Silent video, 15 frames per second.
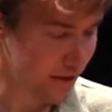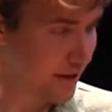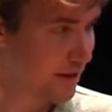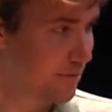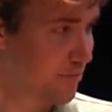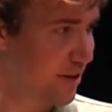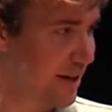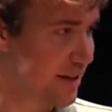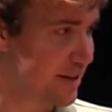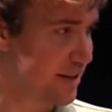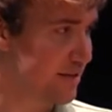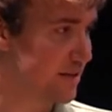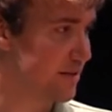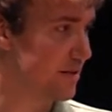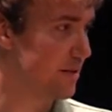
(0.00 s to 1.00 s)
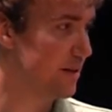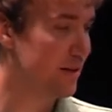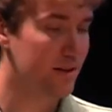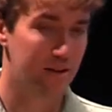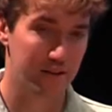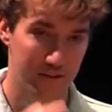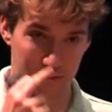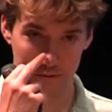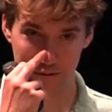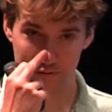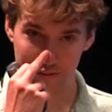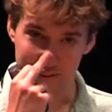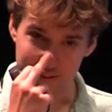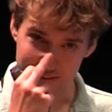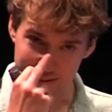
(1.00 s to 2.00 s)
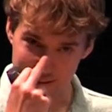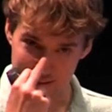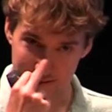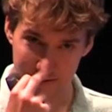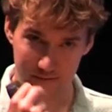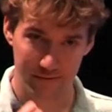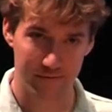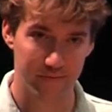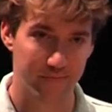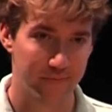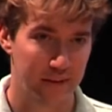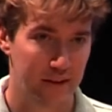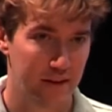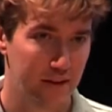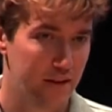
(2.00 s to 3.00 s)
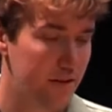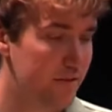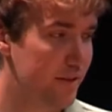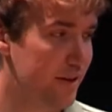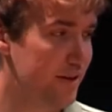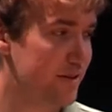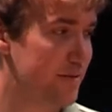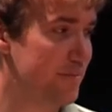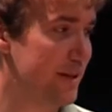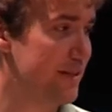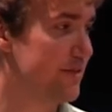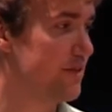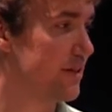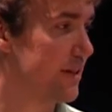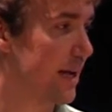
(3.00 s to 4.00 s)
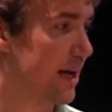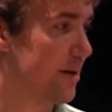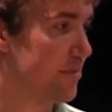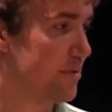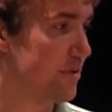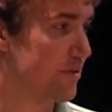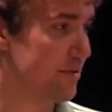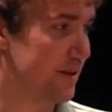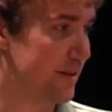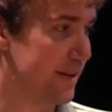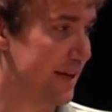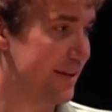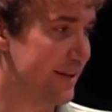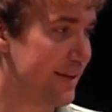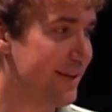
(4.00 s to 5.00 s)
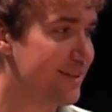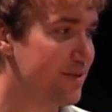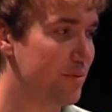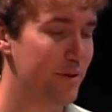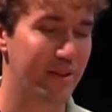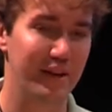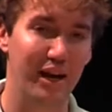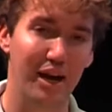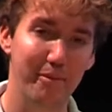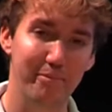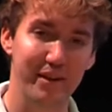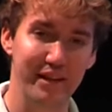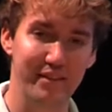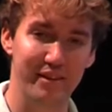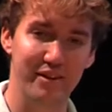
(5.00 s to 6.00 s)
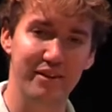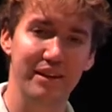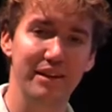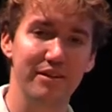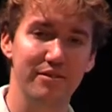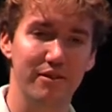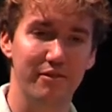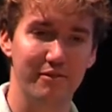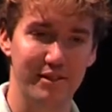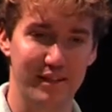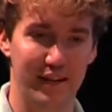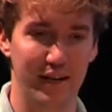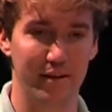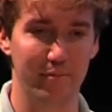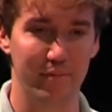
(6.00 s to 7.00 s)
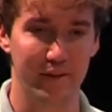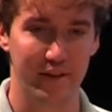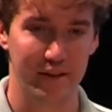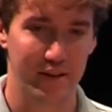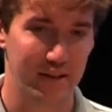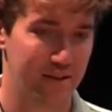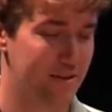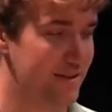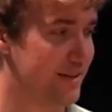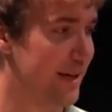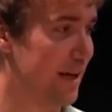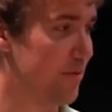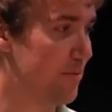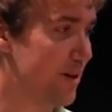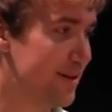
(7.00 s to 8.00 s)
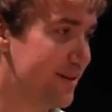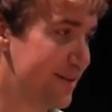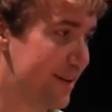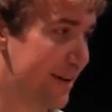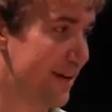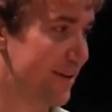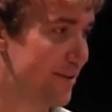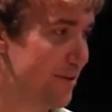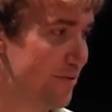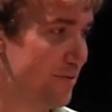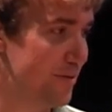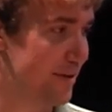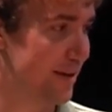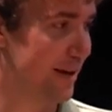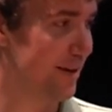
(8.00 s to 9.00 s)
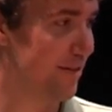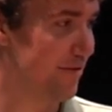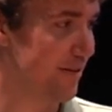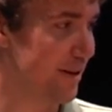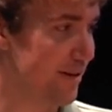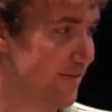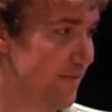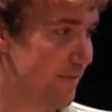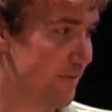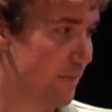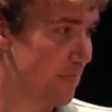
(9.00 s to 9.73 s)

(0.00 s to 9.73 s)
In practice, to address this, various messaging apps are using techniques where they update their keys over time. K1, K2, K3.